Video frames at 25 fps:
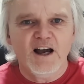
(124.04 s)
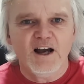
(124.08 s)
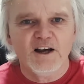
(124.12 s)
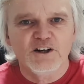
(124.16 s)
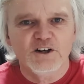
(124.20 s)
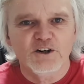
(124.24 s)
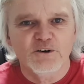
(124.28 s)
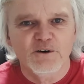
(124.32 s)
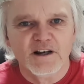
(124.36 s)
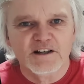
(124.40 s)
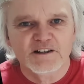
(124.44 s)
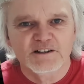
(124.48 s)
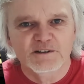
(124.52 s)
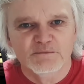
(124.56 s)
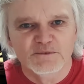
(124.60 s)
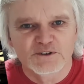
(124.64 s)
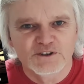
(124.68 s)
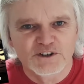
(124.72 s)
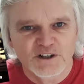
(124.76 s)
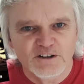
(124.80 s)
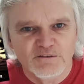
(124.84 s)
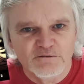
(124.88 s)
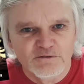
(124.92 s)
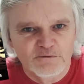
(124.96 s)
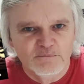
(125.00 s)
Correcting
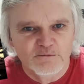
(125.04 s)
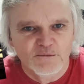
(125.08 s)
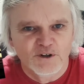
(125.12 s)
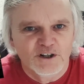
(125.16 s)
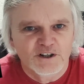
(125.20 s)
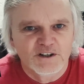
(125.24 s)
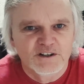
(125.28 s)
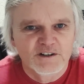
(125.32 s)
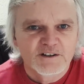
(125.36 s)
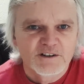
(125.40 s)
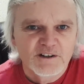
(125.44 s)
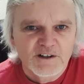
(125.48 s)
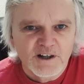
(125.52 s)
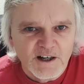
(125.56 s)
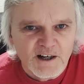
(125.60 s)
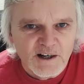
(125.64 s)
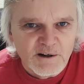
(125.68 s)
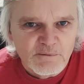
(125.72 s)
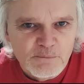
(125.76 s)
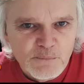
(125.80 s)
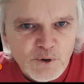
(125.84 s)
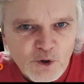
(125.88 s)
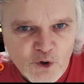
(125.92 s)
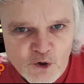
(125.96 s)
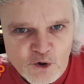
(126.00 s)
myself with my
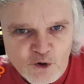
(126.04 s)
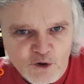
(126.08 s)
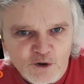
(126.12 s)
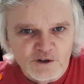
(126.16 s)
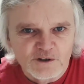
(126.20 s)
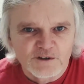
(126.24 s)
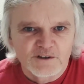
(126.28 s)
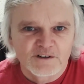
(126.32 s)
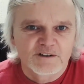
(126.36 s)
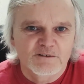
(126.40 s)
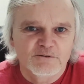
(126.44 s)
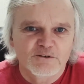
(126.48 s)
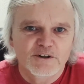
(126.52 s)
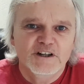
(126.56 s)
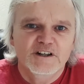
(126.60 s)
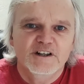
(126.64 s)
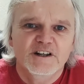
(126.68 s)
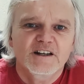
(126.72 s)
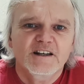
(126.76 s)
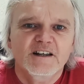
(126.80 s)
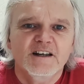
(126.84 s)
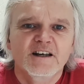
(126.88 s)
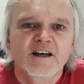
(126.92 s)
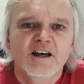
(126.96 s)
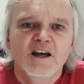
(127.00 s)
poor
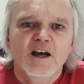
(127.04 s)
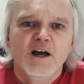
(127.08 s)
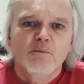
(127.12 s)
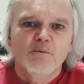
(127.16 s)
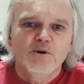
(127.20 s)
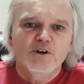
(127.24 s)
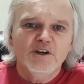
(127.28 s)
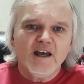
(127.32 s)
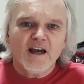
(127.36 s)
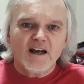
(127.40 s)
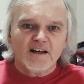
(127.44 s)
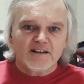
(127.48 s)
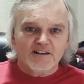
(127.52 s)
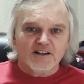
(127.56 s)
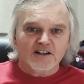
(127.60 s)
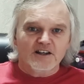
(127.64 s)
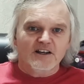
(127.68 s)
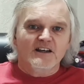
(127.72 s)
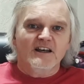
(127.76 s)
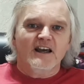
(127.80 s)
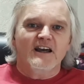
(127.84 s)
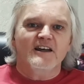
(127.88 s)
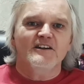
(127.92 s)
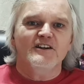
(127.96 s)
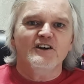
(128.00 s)
reading. But yeah, you can
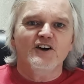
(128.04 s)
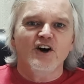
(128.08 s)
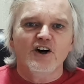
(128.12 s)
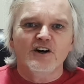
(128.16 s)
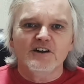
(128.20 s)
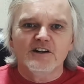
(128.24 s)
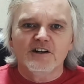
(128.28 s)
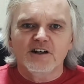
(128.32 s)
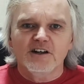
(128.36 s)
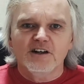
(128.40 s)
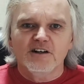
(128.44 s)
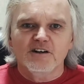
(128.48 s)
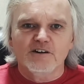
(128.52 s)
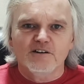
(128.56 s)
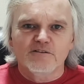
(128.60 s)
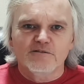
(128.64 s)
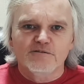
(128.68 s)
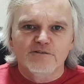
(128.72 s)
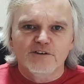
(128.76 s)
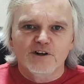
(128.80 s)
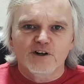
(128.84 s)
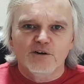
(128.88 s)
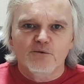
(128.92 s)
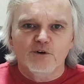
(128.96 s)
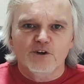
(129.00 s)
get the idea of
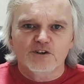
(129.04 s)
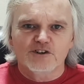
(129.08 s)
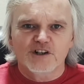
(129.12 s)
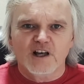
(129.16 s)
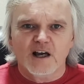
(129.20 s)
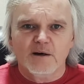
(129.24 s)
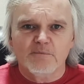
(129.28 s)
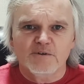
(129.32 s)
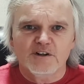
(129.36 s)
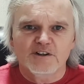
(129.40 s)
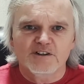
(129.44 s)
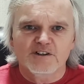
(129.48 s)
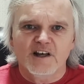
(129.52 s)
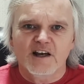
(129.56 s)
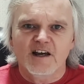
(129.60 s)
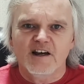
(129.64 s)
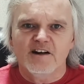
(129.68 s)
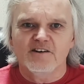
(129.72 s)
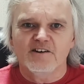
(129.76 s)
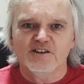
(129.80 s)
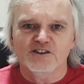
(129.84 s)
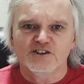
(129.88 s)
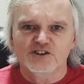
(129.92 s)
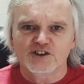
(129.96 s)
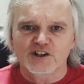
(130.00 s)
what's happening there
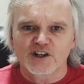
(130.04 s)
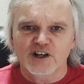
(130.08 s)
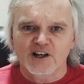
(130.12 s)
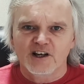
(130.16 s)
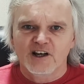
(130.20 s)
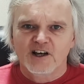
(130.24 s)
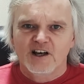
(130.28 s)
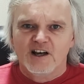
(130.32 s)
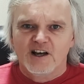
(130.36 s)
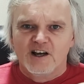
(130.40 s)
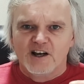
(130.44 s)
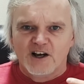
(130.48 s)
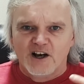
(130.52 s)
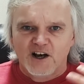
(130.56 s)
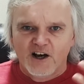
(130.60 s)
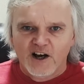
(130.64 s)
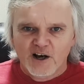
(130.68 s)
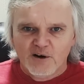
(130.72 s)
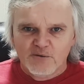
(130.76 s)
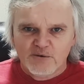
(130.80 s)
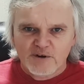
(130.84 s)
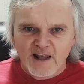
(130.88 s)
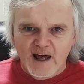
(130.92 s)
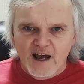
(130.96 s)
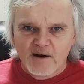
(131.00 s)
is,
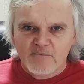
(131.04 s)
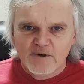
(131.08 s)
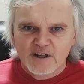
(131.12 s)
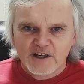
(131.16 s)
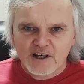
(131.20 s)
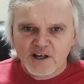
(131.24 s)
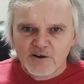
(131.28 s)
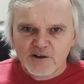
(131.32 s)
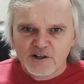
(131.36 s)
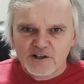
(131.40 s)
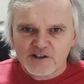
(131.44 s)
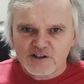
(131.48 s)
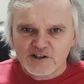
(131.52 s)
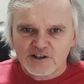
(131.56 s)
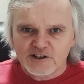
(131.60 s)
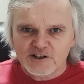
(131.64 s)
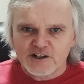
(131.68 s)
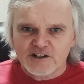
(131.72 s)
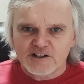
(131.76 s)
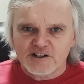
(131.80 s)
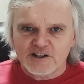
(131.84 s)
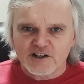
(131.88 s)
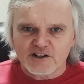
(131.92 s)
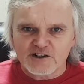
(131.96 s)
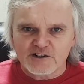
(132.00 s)
without me going into the
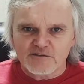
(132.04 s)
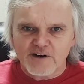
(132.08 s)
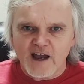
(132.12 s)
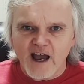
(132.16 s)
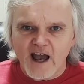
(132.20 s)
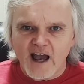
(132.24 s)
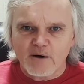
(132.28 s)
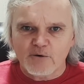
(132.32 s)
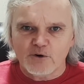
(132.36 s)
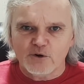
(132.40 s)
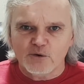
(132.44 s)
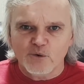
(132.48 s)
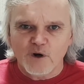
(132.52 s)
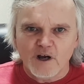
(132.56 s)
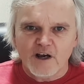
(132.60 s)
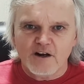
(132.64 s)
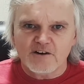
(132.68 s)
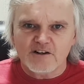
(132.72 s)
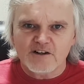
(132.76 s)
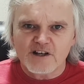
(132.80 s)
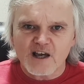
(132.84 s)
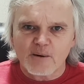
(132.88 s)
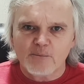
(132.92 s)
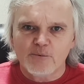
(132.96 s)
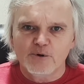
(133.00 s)
details of how and where
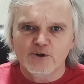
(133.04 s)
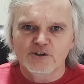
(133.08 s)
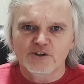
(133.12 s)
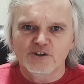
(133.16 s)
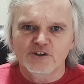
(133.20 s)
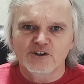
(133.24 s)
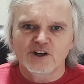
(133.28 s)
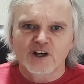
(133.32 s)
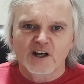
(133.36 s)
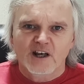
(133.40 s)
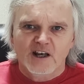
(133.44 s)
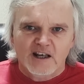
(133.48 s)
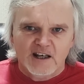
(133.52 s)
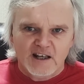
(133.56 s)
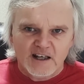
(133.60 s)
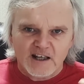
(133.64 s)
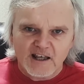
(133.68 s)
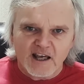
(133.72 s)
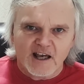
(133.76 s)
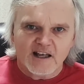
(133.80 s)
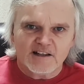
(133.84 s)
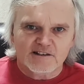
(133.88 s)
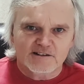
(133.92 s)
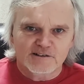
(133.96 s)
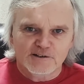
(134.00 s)
it happened, he
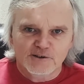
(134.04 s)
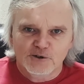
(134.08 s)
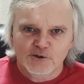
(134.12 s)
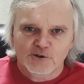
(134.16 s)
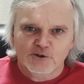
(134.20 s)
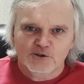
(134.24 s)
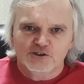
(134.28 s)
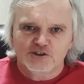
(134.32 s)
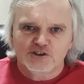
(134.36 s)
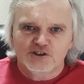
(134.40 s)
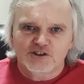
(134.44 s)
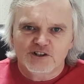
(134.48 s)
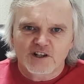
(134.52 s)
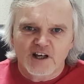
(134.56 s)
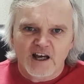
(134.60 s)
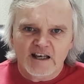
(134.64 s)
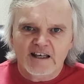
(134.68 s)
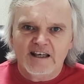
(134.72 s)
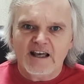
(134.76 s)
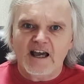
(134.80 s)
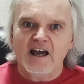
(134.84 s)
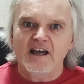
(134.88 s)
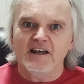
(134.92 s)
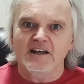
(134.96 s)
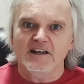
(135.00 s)
gets launched
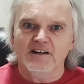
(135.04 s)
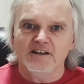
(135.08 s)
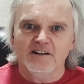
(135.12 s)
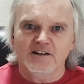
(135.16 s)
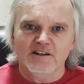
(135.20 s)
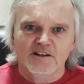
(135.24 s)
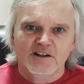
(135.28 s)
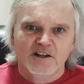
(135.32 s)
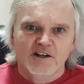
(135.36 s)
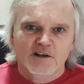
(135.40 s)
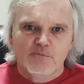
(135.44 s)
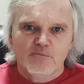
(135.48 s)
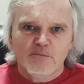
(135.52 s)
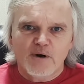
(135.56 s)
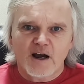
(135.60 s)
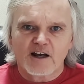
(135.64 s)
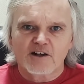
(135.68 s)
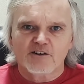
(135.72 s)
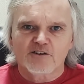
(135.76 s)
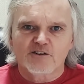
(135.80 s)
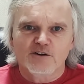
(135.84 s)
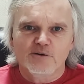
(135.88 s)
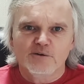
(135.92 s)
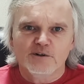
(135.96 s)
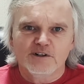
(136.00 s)
again, back
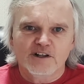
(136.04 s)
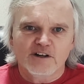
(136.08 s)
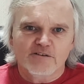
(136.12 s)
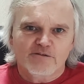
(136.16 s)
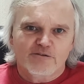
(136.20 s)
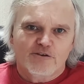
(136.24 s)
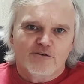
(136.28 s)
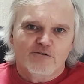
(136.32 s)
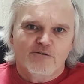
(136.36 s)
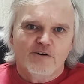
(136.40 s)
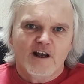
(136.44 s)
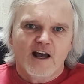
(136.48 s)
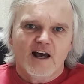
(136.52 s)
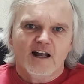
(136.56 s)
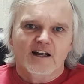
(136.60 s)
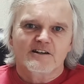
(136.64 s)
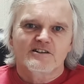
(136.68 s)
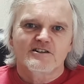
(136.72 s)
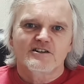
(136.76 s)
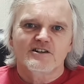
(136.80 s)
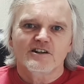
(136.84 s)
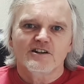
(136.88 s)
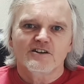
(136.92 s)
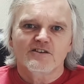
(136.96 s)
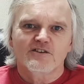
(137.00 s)
through a different
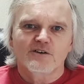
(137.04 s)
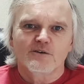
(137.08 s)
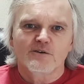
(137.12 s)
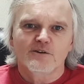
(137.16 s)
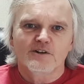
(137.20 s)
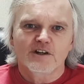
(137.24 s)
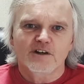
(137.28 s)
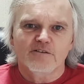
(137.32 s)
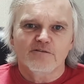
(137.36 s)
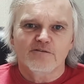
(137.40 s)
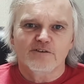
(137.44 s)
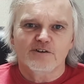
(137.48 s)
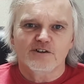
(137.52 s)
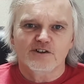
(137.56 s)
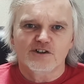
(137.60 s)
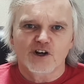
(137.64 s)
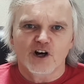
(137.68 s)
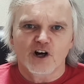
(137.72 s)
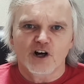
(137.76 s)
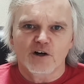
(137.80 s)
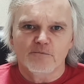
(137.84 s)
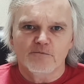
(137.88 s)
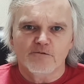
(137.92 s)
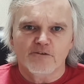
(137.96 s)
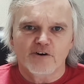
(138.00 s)
reality, through a different
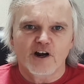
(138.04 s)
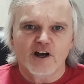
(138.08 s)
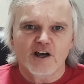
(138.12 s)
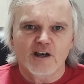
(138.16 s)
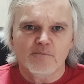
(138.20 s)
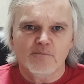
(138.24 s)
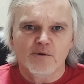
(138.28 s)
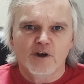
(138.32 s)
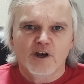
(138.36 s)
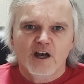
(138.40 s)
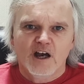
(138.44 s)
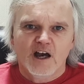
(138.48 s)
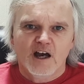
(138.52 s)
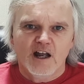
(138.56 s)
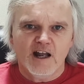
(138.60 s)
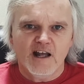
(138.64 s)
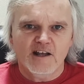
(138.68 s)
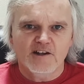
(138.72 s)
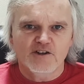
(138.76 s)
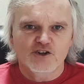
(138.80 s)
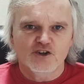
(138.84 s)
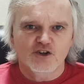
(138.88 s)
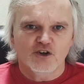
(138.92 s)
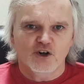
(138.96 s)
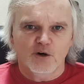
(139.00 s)
time frame, and
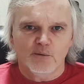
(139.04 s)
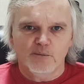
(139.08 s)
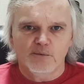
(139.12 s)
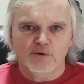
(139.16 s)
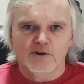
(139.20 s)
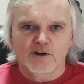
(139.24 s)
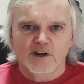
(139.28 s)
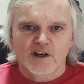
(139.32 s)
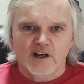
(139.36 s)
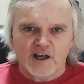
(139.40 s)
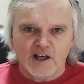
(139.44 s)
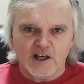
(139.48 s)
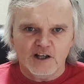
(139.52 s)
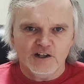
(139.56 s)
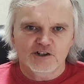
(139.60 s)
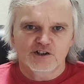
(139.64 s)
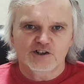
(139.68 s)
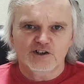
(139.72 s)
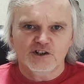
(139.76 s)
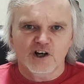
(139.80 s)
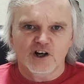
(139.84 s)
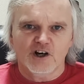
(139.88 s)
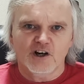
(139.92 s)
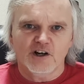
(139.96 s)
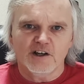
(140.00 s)
ends up
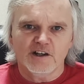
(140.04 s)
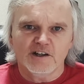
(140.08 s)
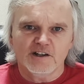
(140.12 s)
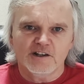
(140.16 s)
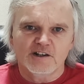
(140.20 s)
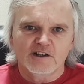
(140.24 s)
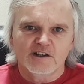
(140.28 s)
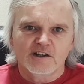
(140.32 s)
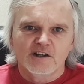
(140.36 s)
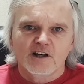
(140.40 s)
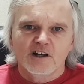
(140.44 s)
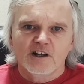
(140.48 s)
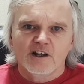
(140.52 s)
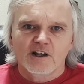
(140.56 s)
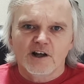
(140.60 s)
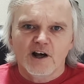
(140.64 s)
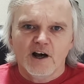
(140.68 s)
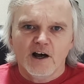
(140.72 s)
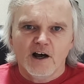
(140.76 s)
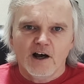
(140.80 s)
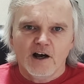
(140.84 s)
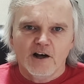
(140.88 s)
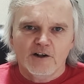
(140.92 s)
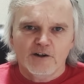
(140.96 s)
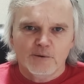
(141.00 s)
inside
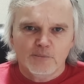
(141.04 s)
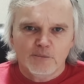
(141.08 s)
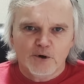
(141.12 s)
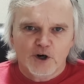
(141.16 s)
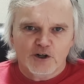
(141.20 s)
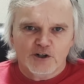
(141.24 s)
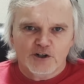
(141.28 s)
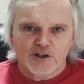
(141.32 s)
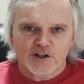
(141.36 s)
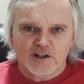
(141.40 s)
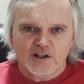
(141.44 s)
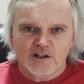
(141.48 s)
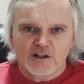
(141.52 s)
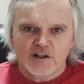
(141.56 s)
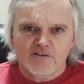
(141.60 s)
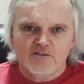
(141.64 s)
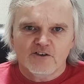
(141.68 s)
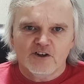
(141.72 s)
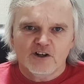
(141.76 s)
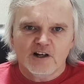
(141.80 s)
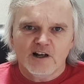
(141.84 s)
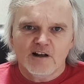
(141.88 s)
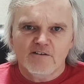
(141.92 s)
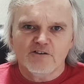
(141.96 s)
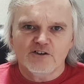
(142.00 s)
the body of an
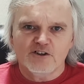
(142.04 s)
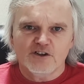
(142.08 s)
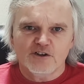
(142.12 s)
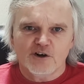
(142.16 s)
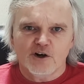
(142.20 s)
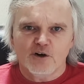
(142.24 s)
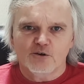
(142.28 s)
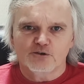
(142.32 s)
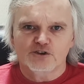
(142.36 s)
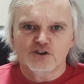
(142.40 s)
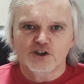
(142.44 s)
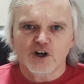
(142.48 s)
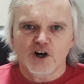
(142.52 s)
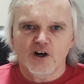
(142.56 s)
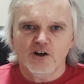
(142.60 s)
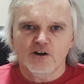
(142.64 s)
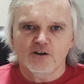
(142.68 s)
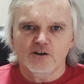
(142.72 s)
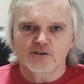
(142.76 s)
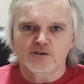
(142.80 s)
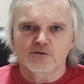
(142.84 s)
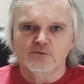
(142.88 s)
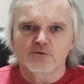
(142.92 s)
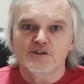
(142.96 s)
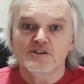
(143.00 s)
11-year-old
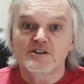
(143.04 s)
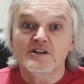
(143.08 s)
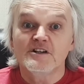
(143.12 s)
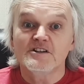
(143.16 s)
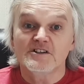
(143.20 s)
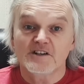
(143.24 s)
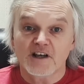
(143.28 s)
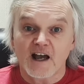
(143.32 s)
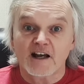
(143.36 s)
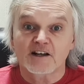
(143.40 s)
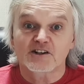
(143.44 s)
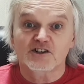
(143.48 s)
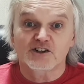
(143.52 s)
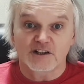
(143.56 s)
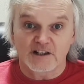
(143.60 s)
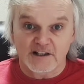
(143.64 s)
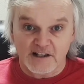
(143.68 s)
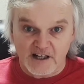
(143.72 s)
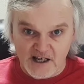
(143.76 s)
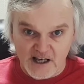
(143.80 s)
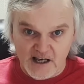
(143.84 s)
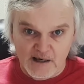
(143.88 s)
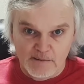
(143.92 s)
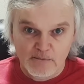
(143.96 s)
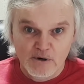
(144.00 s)
child, which is actually
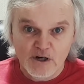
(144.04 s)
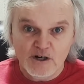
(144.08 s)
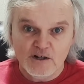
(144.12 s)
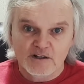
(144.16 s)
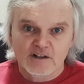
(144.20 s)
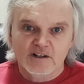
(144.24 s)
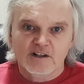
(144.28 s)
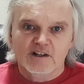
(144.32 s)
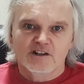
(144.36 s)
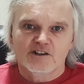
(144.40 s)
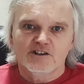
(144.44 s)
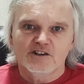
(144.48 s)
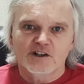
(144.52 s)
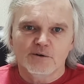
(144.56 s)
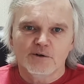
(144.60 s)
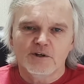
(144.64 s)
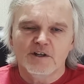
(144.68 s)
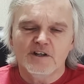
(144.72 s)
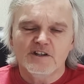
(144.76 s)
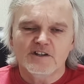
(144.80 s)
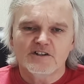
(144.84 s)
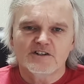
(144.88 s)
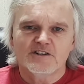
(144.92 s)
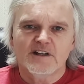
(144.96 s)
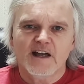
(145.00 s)
him. So
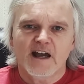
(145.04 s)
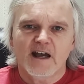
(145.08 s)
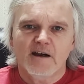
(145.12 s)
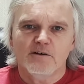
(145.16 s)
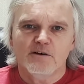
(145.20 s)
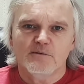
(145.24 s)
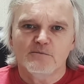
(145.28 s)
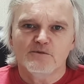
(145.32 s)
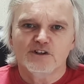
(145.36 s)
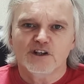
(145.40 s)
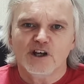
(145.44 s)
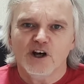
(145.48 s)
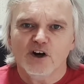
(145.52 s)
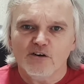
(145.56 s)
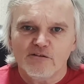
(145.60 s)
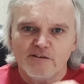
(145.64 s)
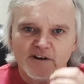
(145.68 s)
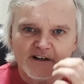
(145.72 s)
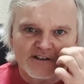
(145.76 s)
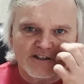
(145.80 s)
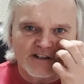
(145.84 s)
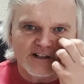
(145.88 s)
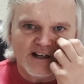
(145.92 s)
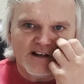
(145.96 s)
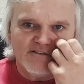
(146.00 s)
he is now himself
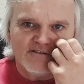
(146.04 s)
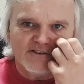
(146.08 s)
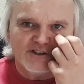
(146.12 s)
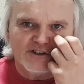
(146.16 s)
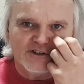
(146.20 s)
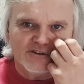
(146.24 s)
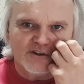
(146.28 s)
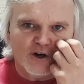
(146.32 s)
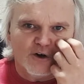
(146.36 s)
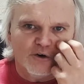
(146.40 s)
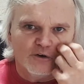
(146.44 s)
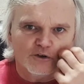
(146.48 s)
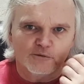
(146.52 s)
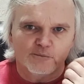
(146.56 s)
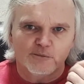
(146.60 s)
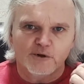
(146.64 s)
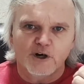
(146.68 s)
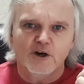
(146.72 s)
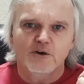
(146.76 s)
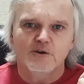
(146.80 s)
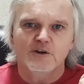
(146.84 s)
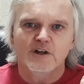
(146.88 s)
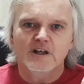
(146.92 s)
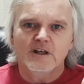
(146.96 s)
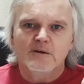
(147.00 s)
as 11-year-old
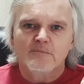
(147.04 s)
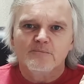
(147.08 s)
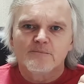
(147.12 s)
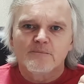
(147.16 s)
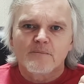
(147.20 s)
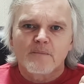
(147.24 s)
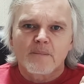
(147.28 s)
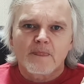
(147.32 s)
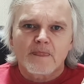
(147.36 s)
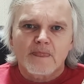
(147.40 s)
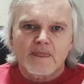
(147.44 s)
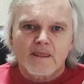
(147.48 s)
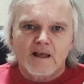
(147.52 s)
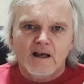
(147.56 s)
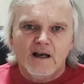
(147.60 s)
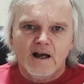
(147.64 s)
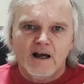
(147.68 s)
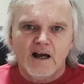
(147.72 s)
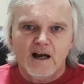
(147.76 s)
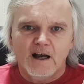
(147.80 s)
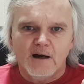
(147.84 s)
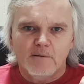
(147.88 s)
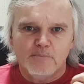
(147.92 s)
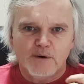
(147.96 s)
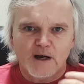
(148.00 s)
Brody.
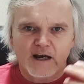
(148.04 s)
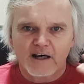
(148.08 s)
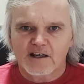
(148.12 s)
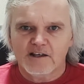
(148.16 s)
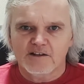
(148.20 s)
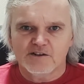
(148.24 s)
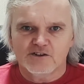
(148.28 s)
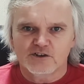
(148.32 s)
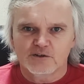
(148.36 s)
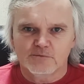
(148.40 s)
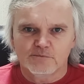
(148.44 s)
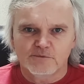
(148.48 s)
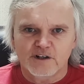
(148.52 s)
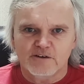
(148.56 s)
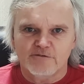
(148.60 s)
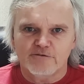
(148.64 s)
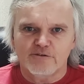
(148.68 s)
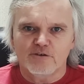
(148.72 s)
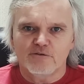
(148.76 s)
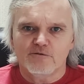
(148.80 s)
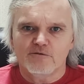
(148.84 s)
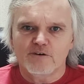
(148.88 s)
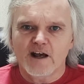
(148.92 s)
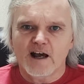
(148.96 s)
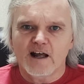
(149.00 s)
Back in some
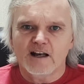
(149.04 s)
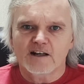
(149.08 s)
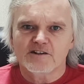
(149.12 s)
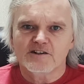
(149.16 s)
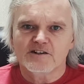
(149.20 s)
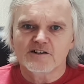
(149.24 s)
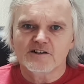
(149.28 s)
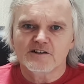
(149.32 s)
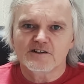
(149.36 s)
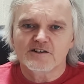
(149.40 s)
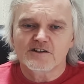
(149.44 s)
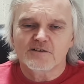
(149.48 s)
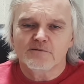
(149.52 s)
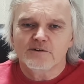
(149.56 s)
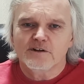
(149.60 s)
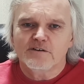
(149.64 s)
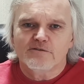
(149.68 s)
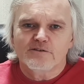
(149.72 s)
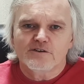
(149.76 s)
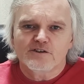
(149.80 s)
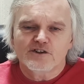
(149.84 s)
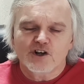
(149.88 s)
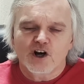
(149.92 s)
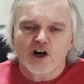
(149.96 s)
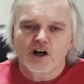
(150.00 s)
different reality, some
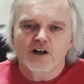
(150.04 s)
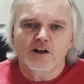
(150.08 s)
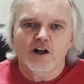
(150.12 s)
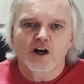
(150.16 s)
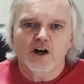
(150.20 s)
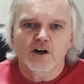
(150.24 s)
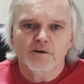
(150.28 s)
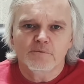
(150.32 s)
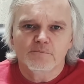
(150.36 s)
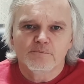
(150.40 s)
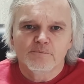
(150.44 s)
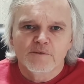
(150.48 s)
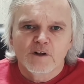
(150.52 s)
different timeline.